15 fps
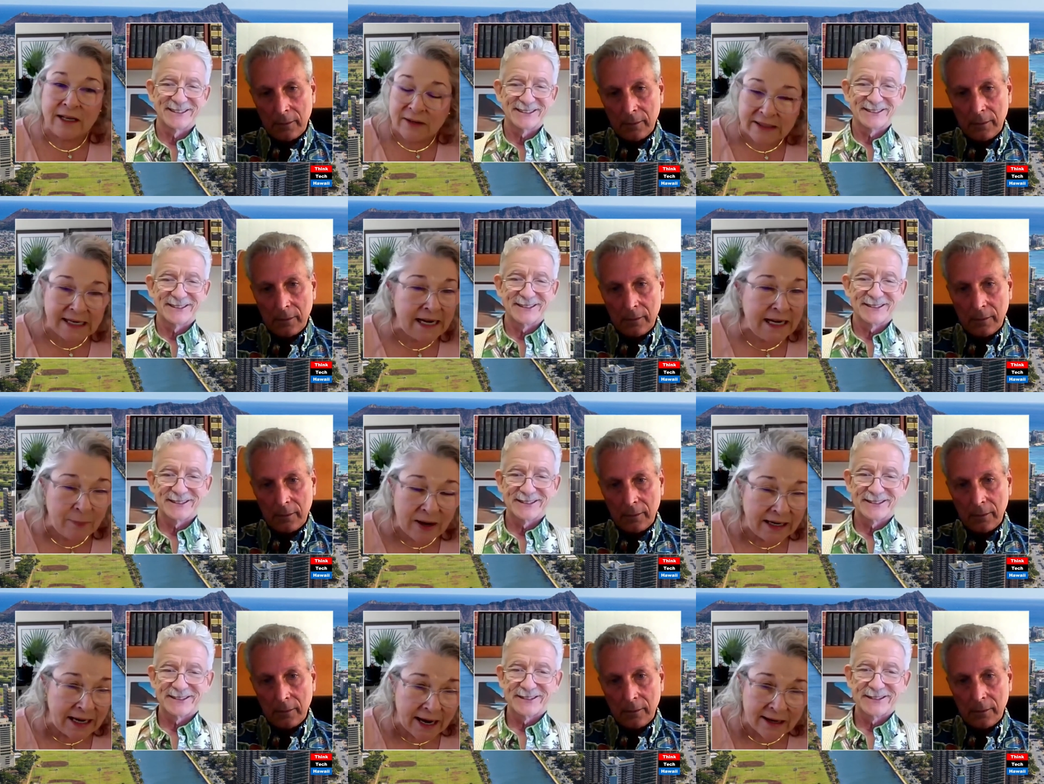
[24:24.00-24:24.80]
Speaker 1: was
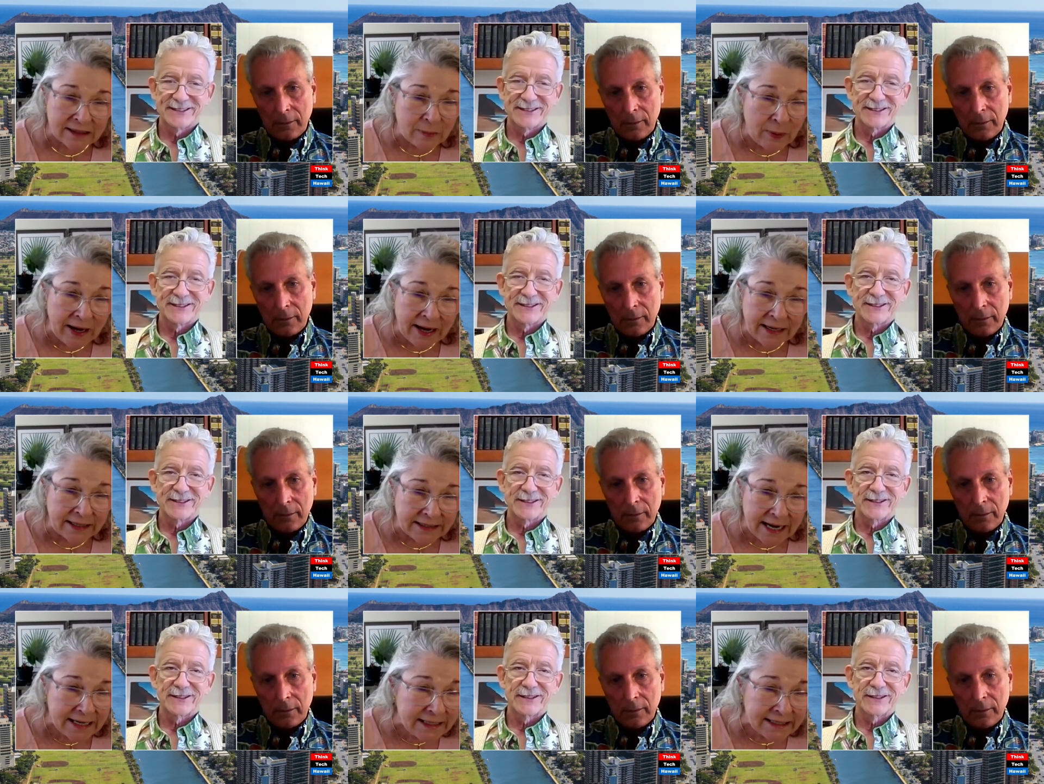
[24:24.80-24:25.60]
anybody else paying
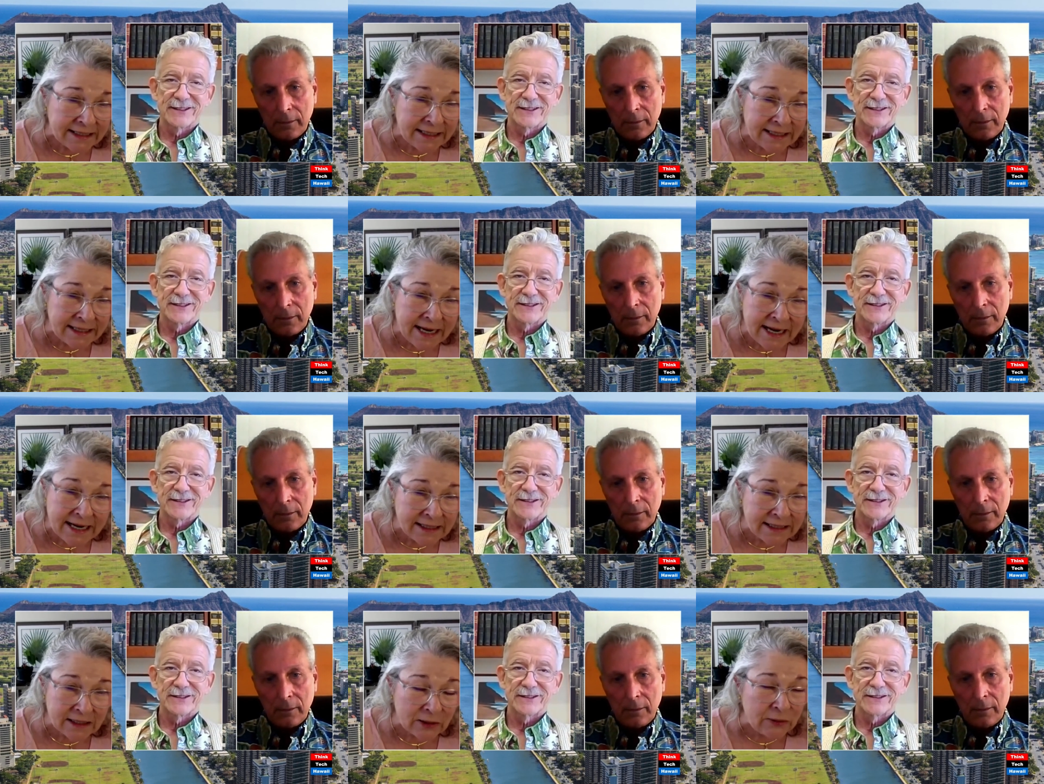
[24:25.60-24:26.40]
attention to
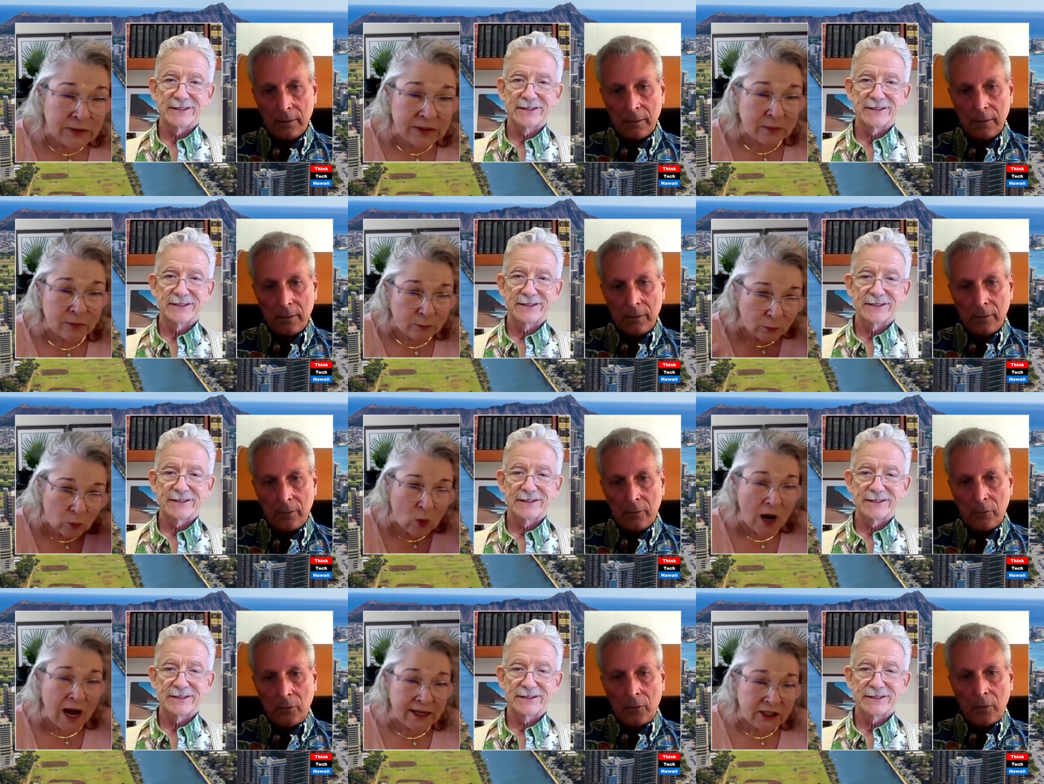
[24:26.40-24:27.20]
this? Who's
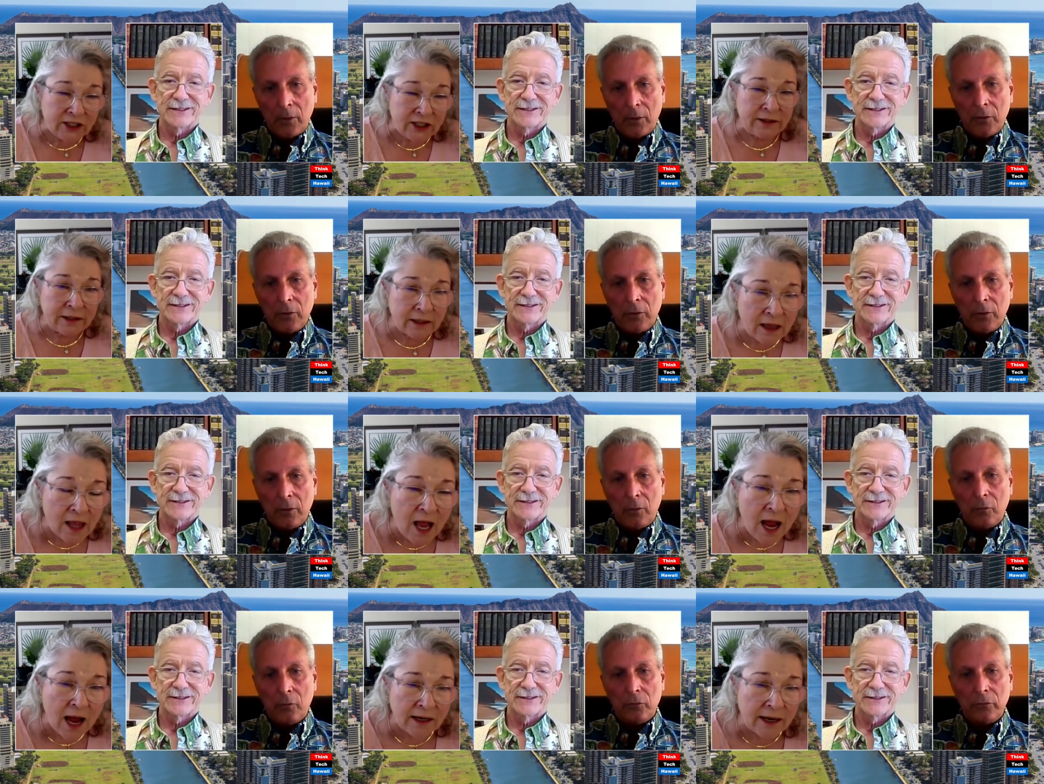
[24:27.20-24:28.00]
watching the
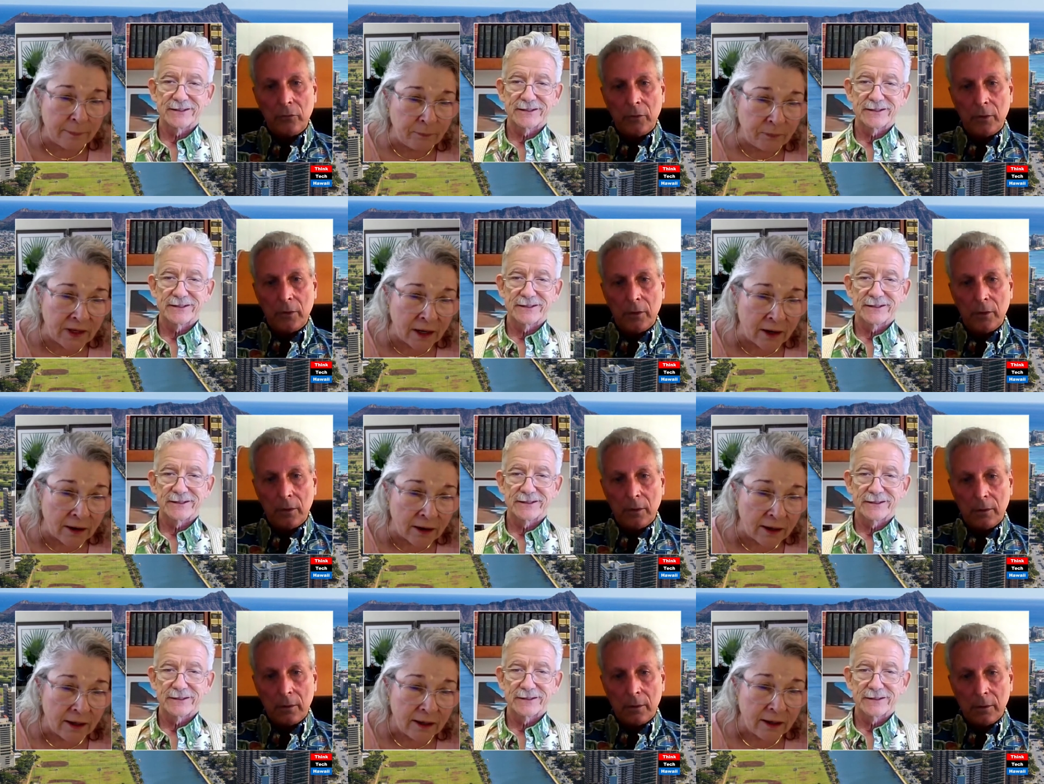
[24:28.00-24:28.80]
clock up
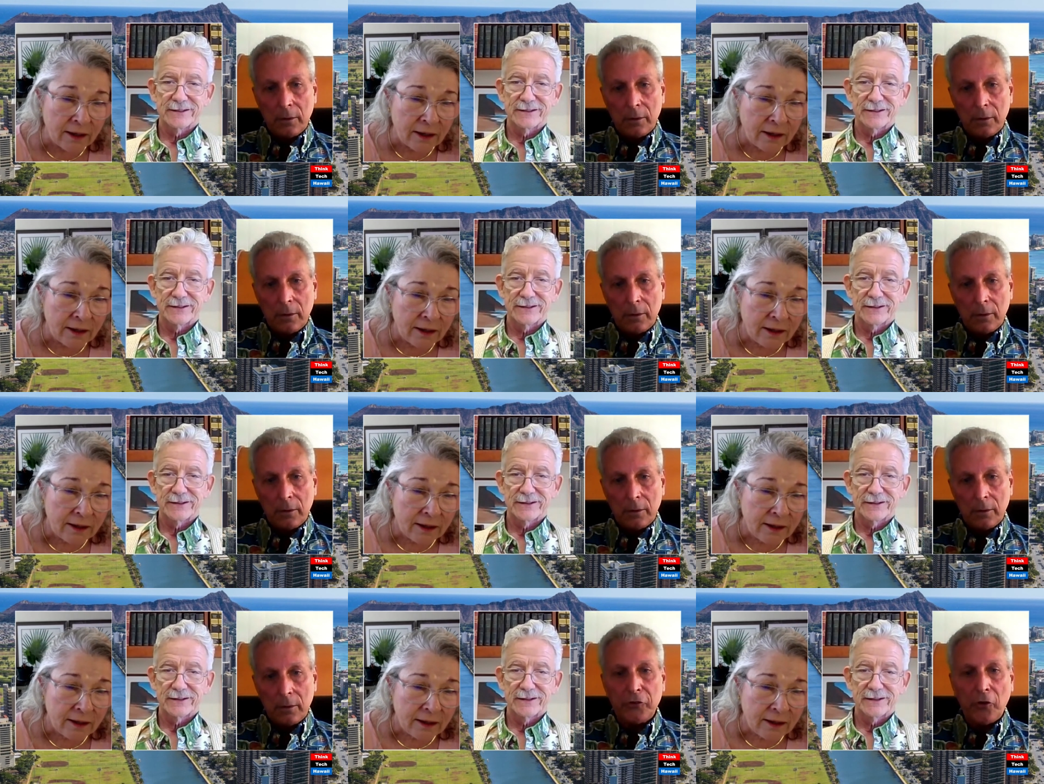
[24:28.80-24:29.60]
there?
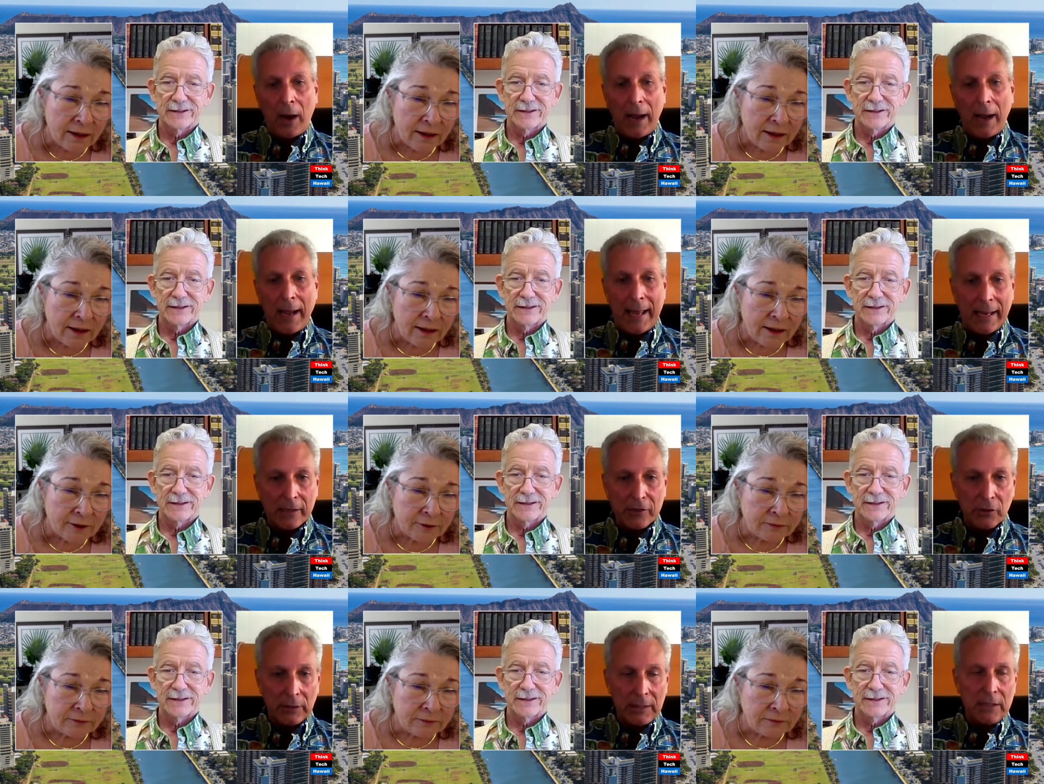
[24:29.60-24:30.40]
Speaker 2: Well, so I
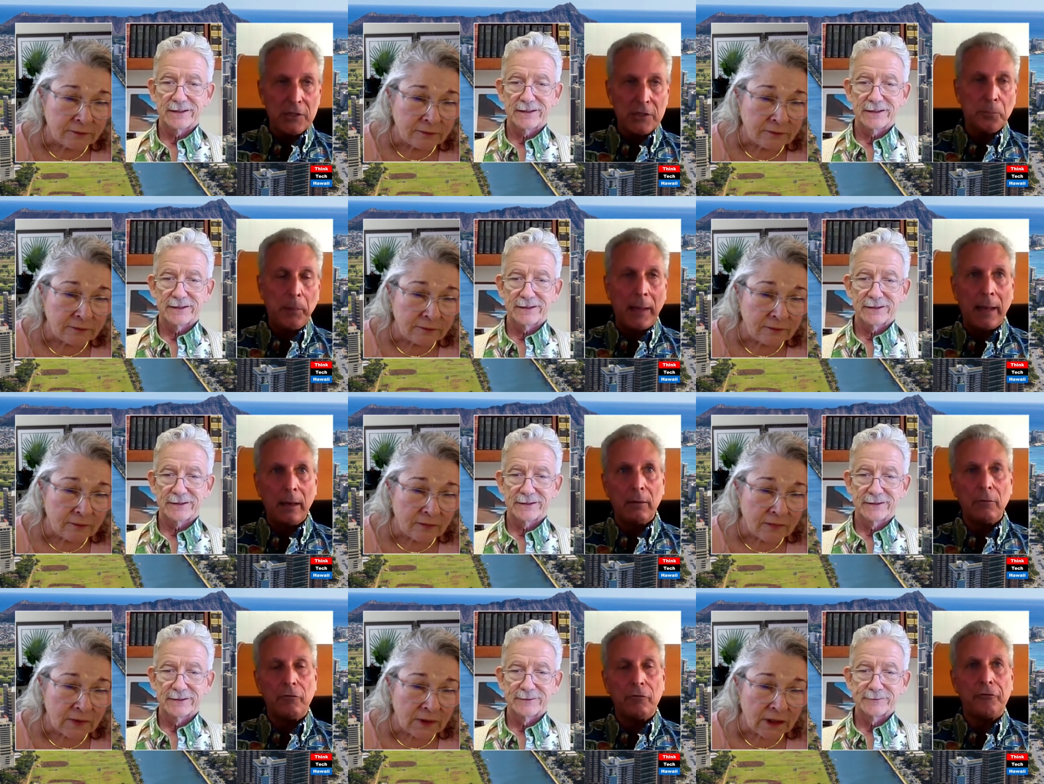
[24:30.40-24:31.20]
actually
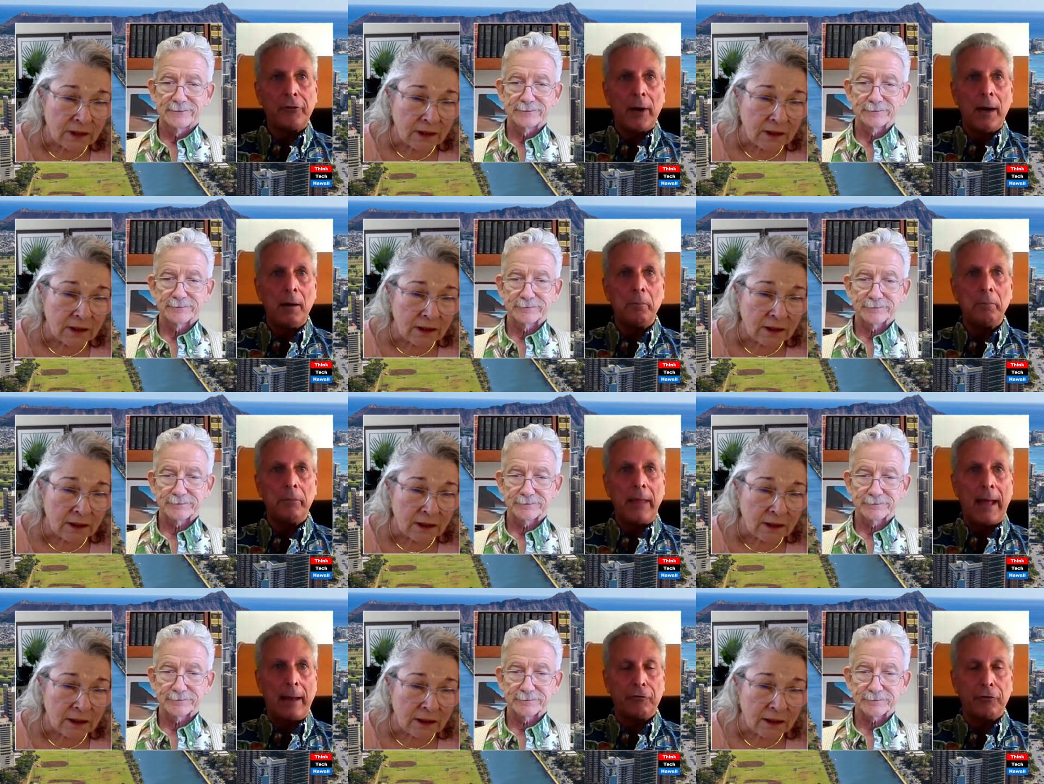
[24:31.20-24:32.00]
spent from
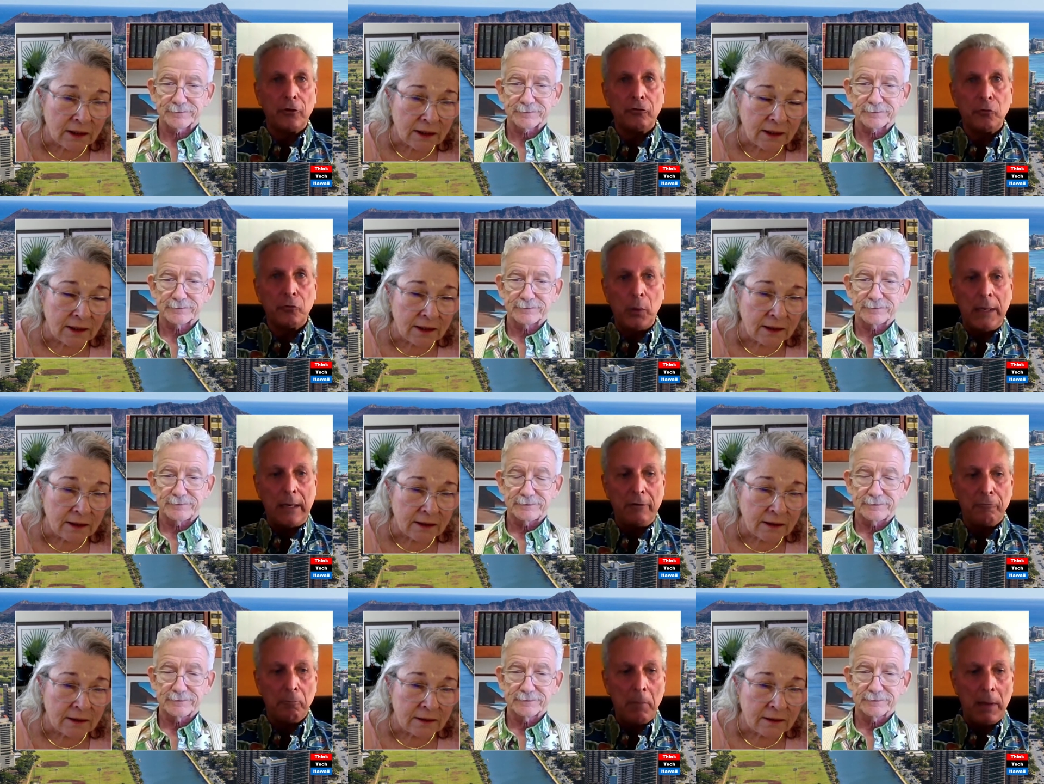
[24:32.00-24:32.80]
that first week of